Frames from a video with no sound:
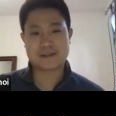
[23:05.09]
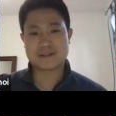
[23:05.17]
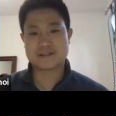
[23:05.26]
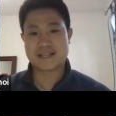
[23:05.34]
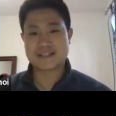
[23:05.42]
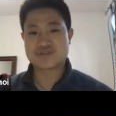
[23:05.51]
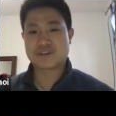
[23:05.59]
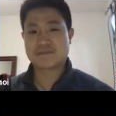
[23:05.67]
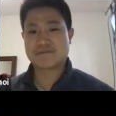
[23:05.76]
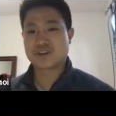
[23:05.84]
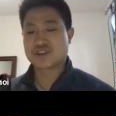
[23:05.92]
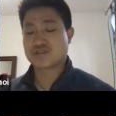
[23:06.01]
Sensory
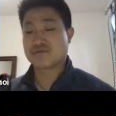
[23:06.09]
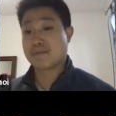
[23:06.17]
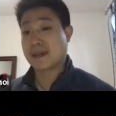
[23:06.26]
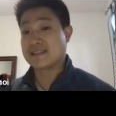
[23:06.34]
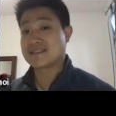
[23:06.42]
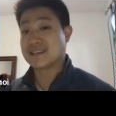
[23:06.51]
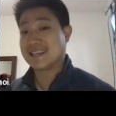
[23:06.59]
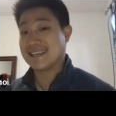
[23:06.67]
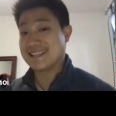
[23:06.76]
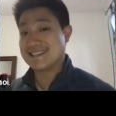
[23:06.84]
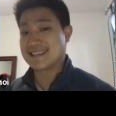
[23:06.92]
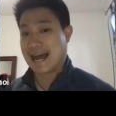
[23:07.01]
function remains
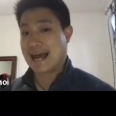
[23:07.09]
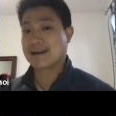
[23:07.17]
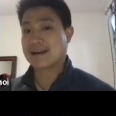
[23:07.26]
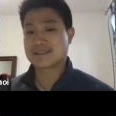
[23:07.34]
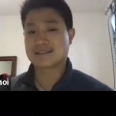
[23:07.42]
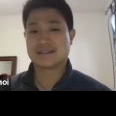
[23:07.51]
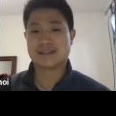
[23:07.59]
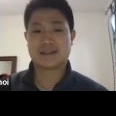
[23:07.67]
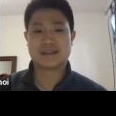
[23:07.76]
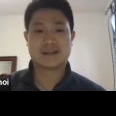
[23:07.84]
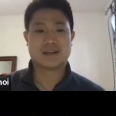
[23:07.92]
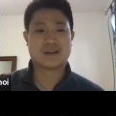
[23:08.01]
intact.
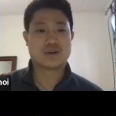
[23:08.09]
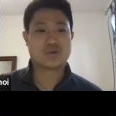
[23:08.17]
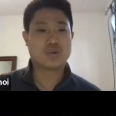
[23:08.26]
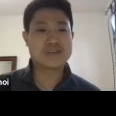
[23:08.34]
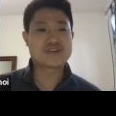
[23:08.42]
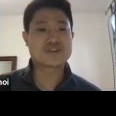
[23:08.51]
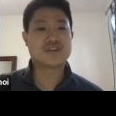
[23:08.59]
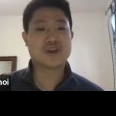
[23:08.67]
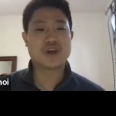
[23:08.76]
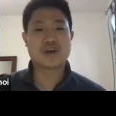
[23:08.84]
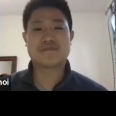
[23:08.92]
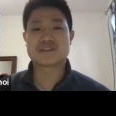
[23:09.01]
Which
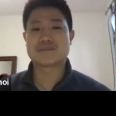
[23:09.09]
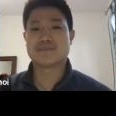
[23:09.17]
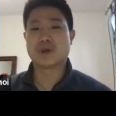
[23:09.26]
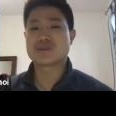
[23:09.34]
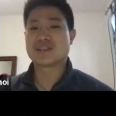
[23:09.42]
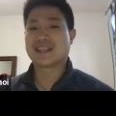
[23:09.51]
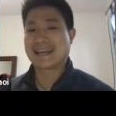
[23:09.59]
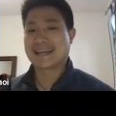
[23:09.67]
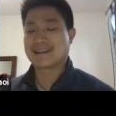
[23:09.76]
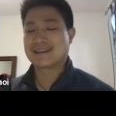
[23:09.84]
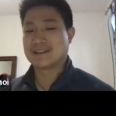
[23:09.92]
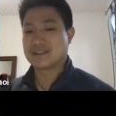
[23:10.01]
nerve is most
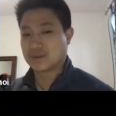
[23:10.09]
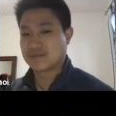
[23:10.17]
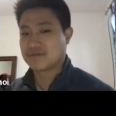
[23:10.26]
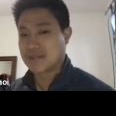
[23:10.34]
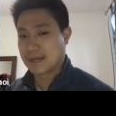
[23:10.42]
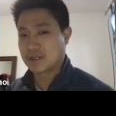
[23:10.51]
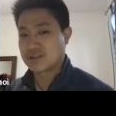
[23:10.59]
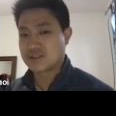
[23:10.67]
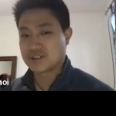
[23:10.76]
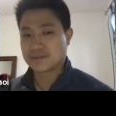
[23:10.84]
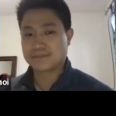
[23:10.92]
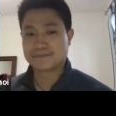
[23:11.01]
likely to have damaged?